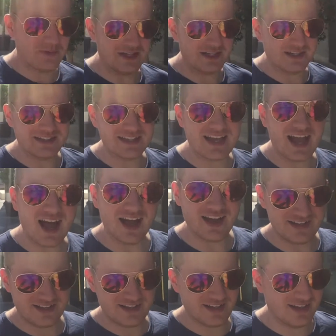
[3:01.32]
reading the
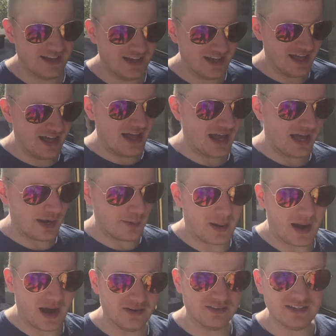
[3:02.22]
guide, and
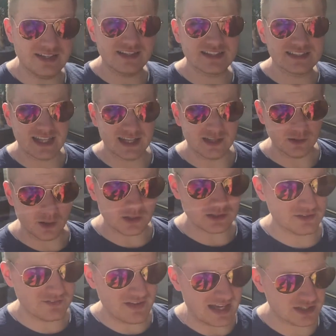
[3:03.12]
apparently there's like lots of